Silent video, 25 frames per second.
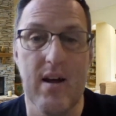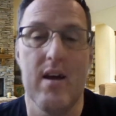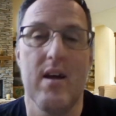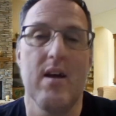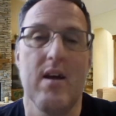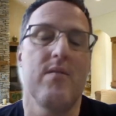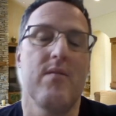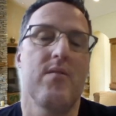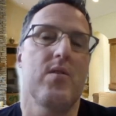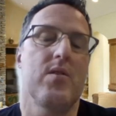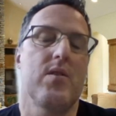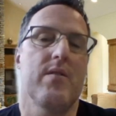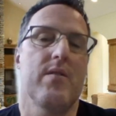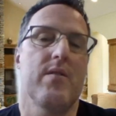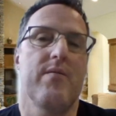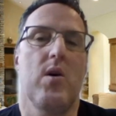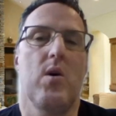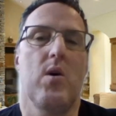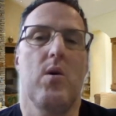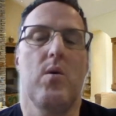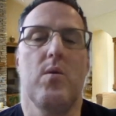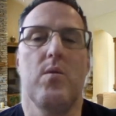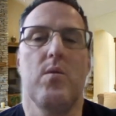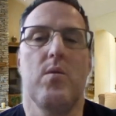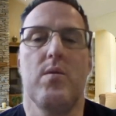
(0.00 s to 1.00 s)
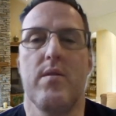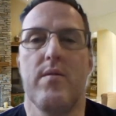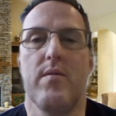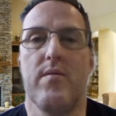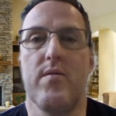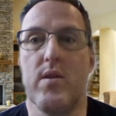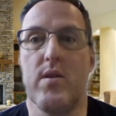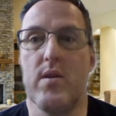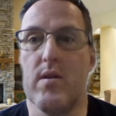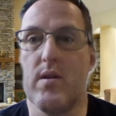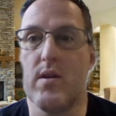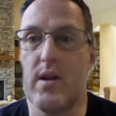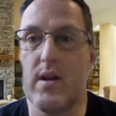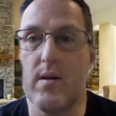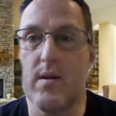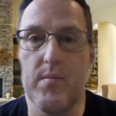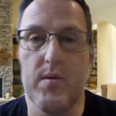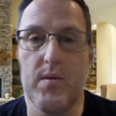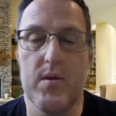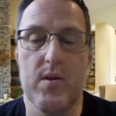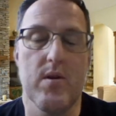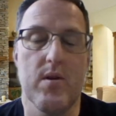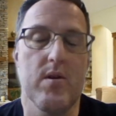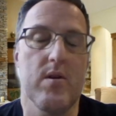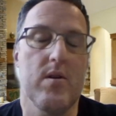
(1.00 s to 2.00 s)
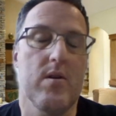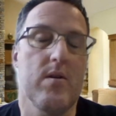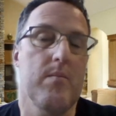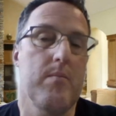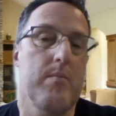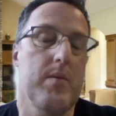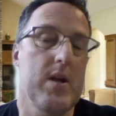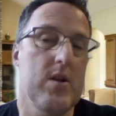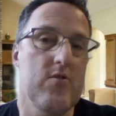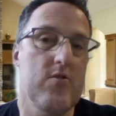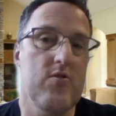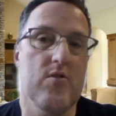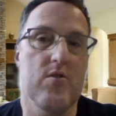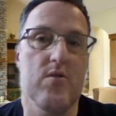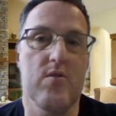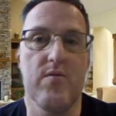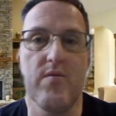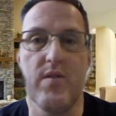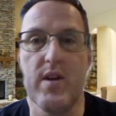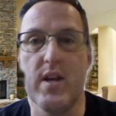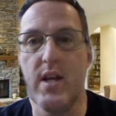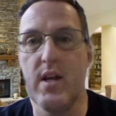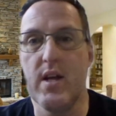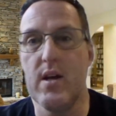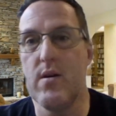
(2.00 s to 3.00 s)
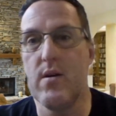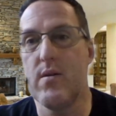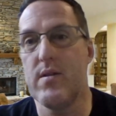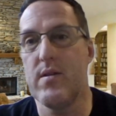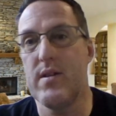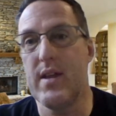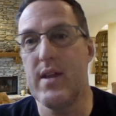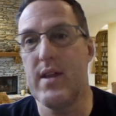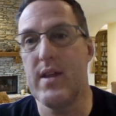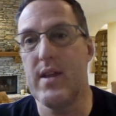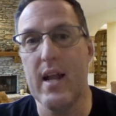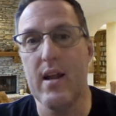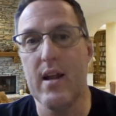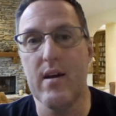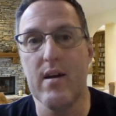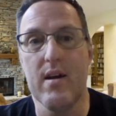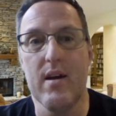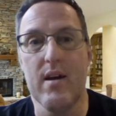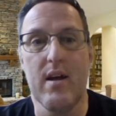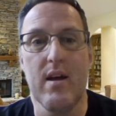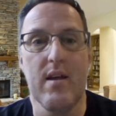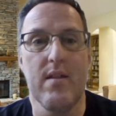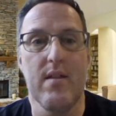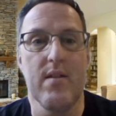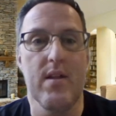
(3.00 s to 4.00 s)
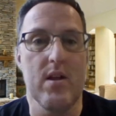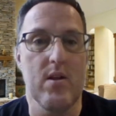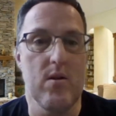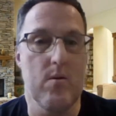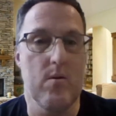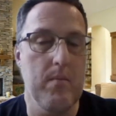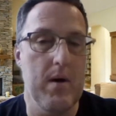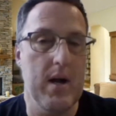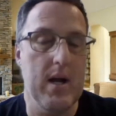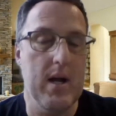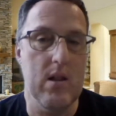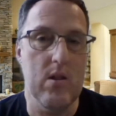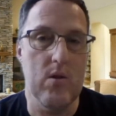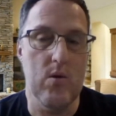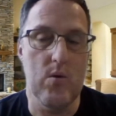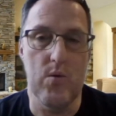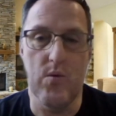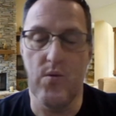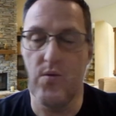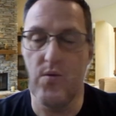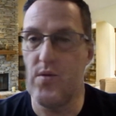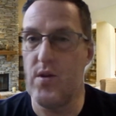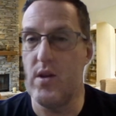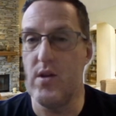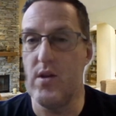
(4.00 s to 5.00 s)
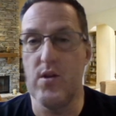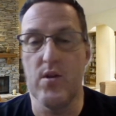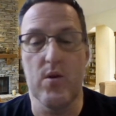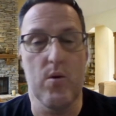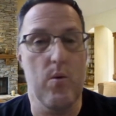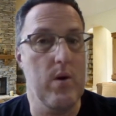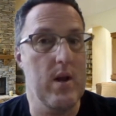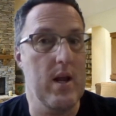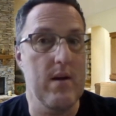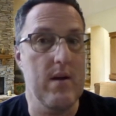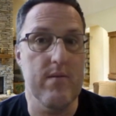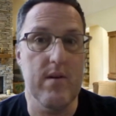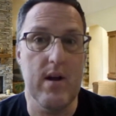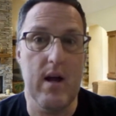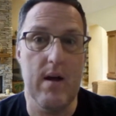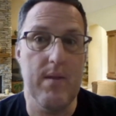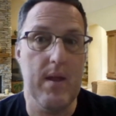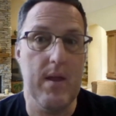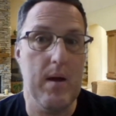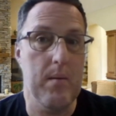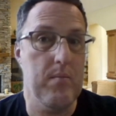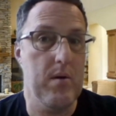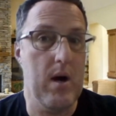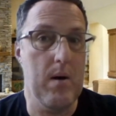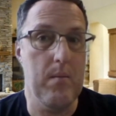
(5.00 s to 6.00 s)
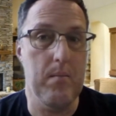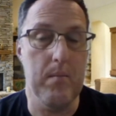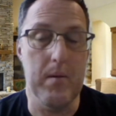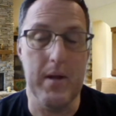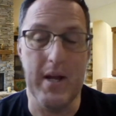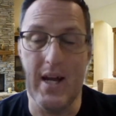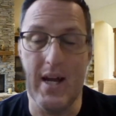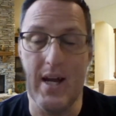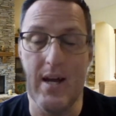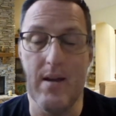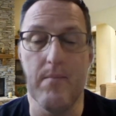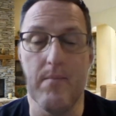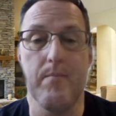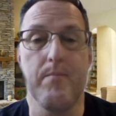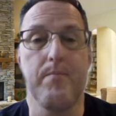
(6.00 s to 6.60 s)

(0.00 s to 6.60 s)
for your phone, for your computer, pictures, video, data that you might lose. You don't want to ever have that problem again.